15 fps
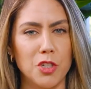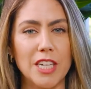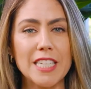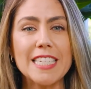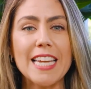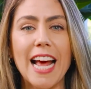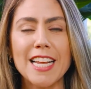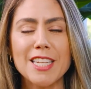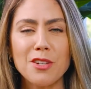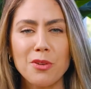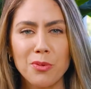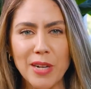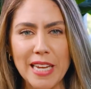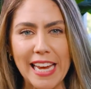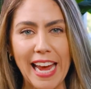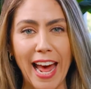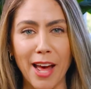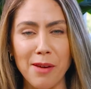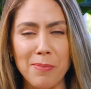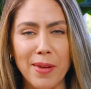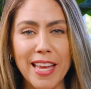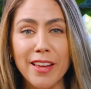just as a
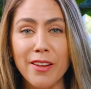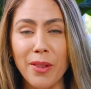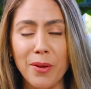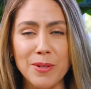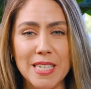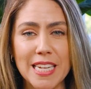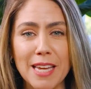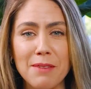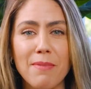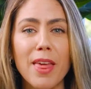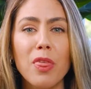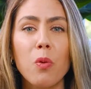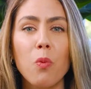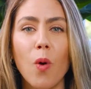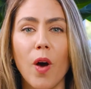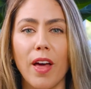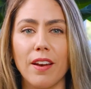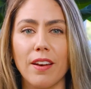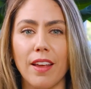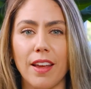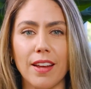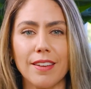recap, in closing, myth
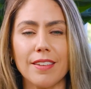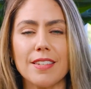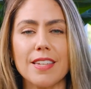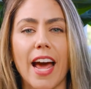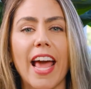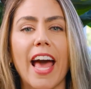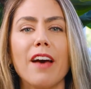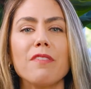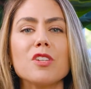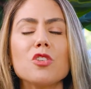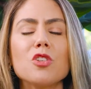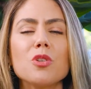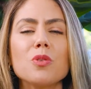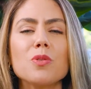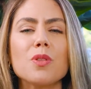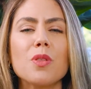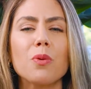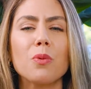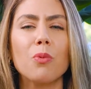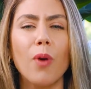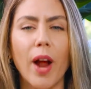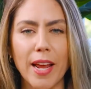1 is I have to choose the
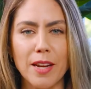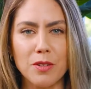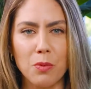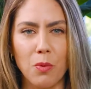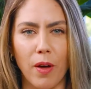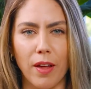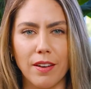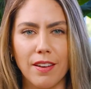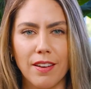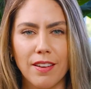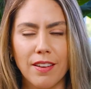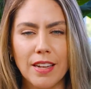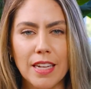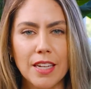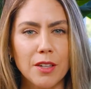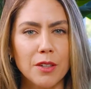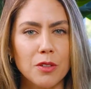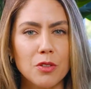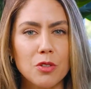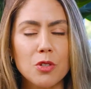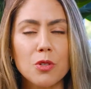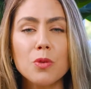right one.
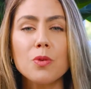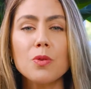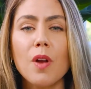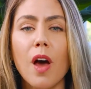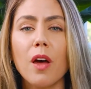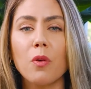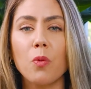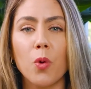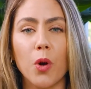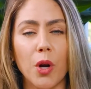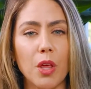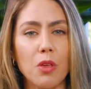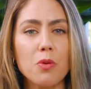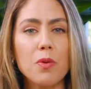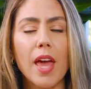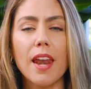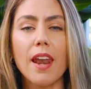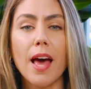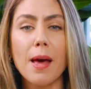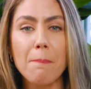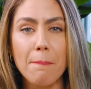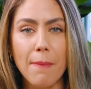Do not worry. You
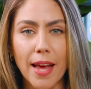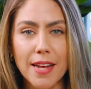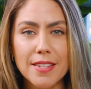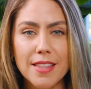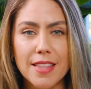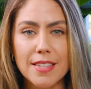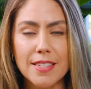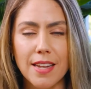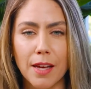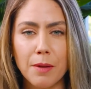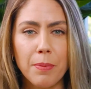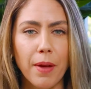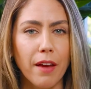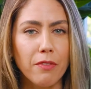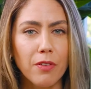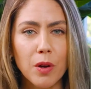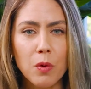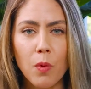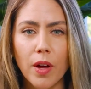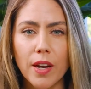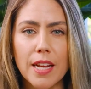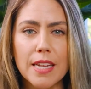cannot mess this up.
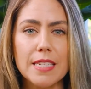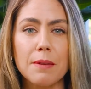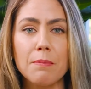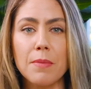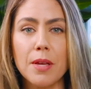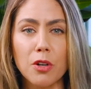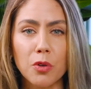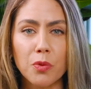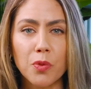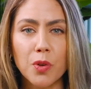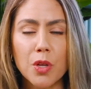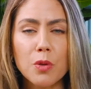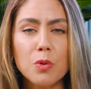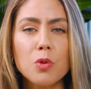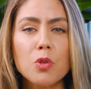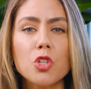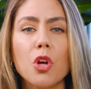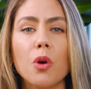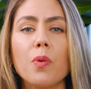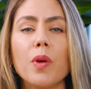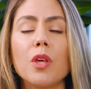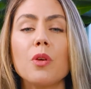Everyone is a mirror for you,
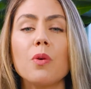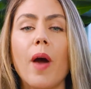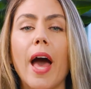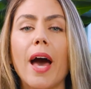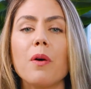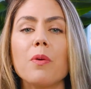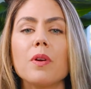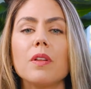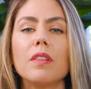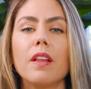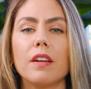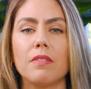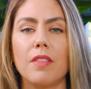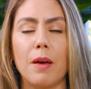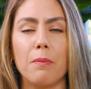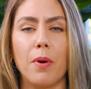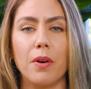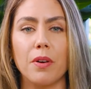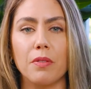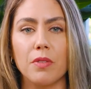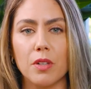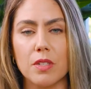showing you how to love that
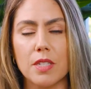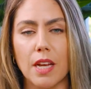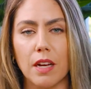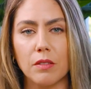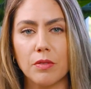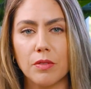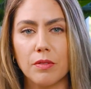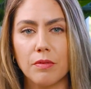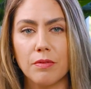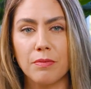part of yourself.